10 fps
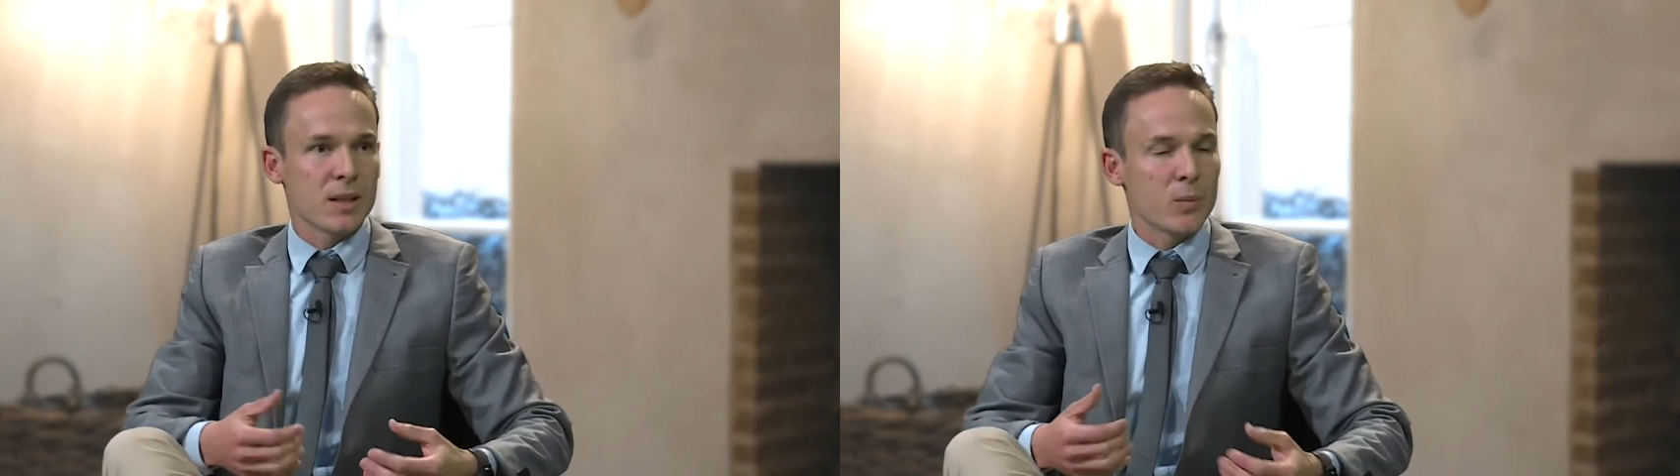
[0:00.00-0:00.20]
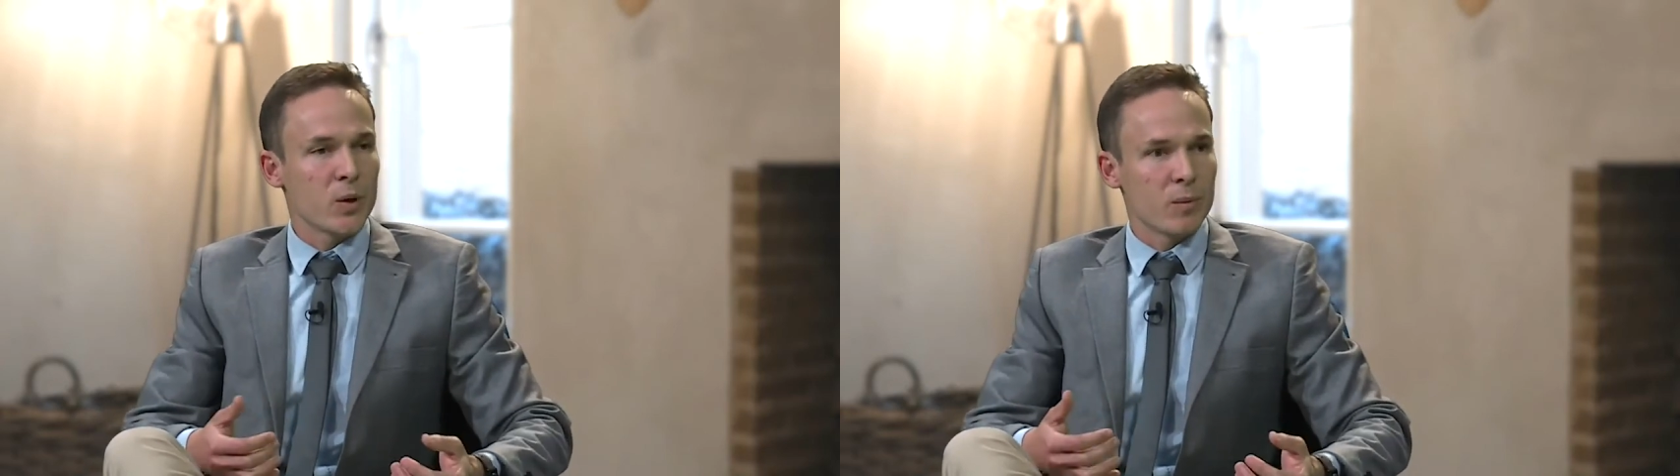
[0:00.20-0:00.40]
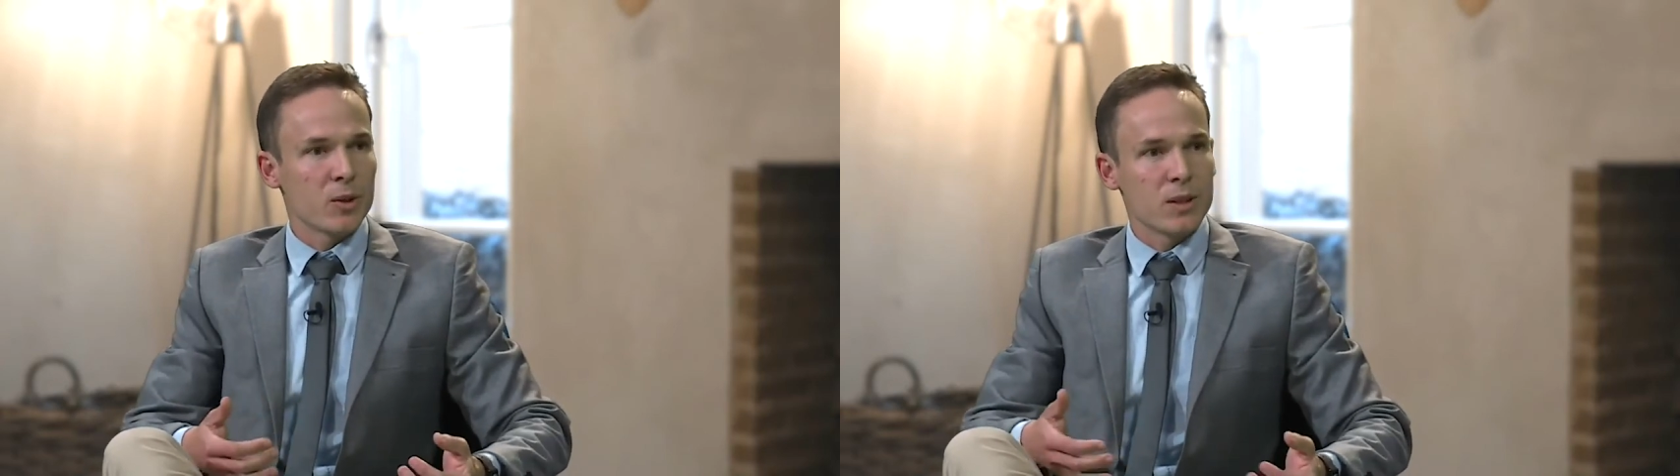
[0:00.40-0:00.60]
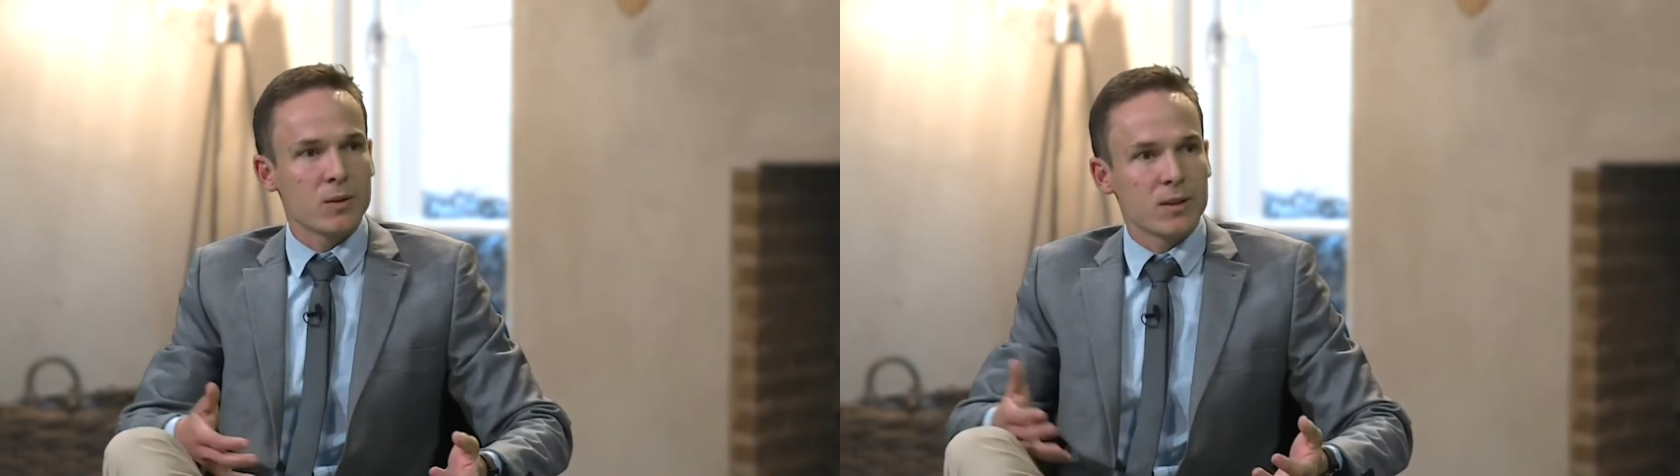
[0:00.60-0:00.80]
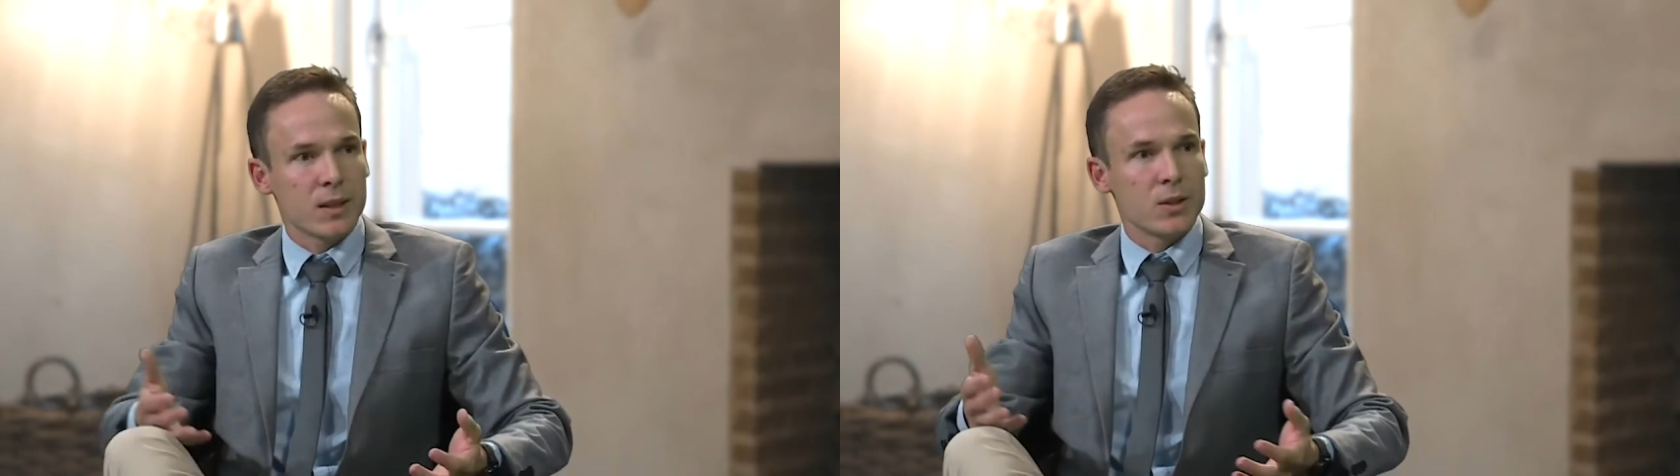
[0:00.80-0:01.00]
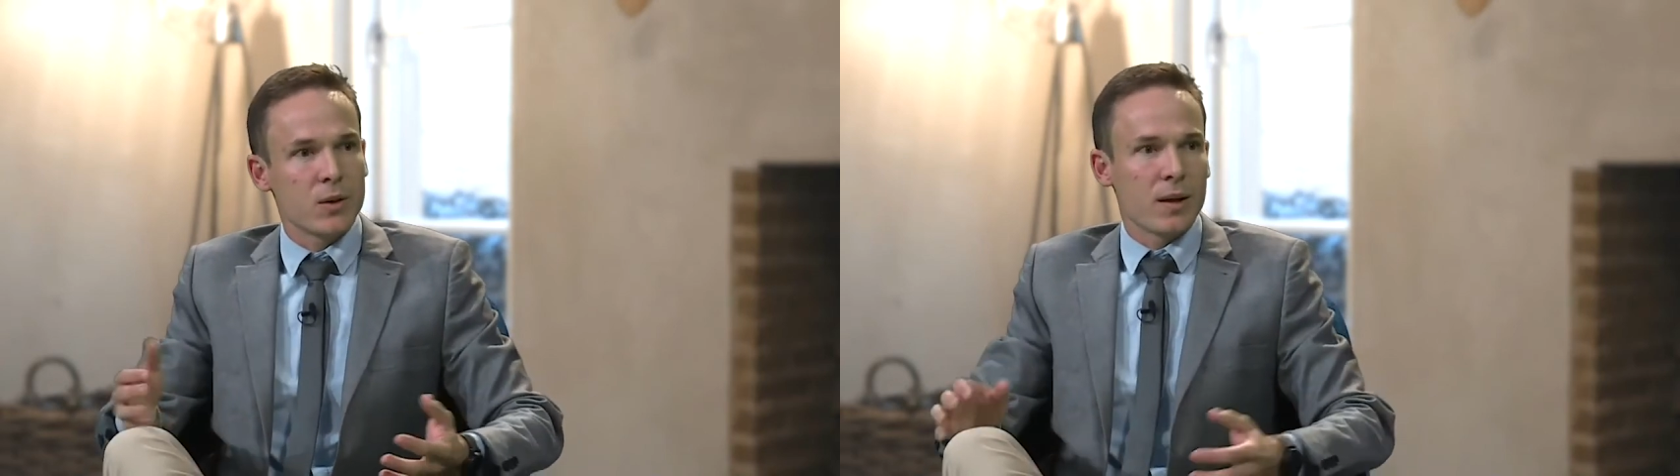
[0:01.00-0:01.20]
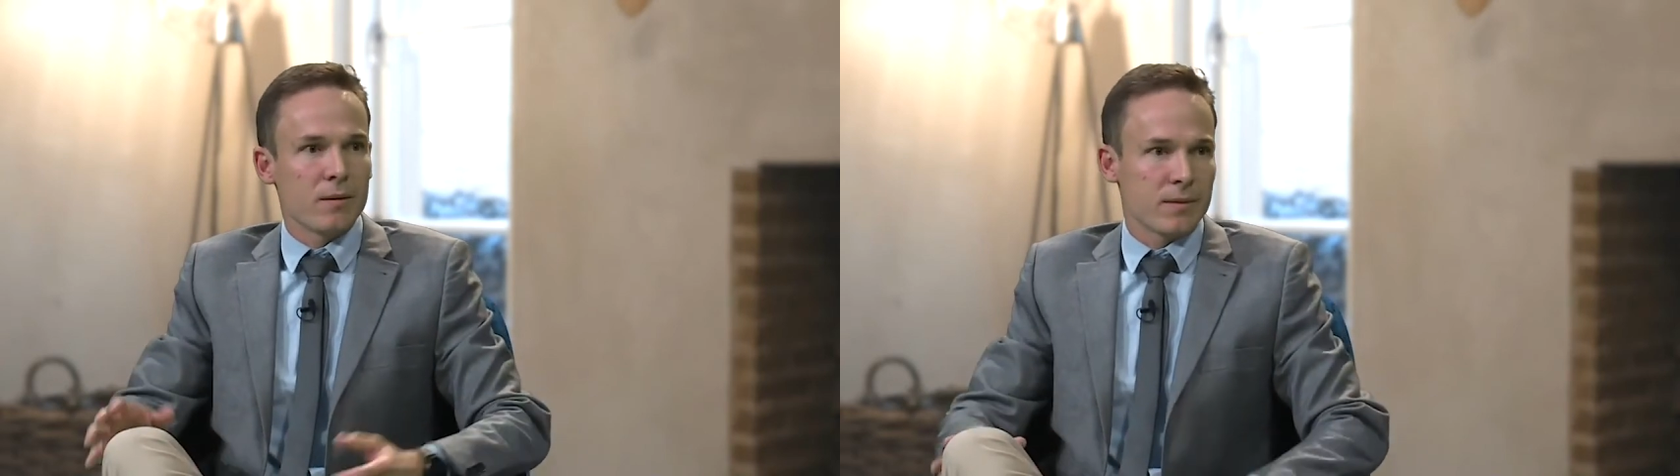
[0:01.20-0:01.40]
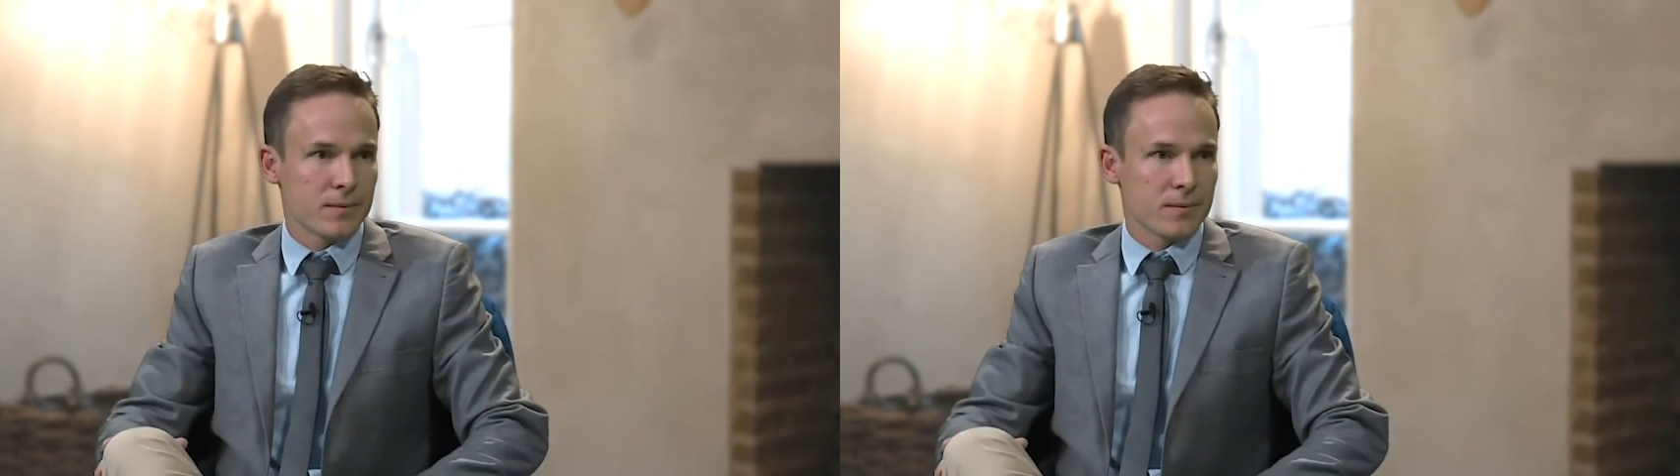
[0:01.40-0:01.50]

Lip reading: a permanent resource that you have.